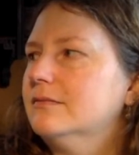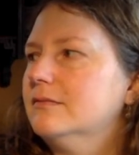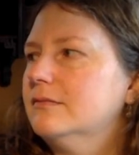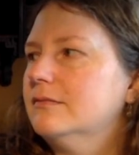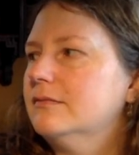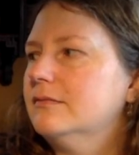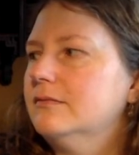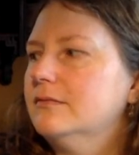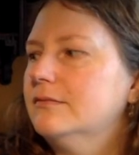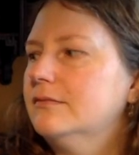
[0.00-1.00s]

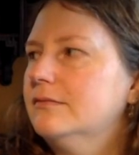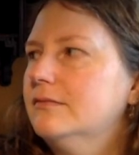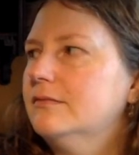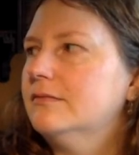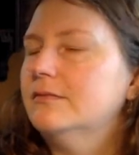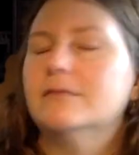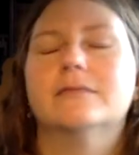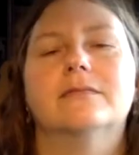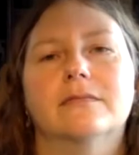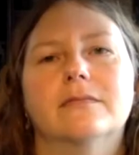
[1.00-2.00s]

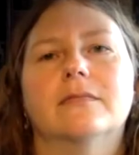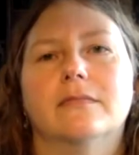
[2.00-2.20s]
(silent)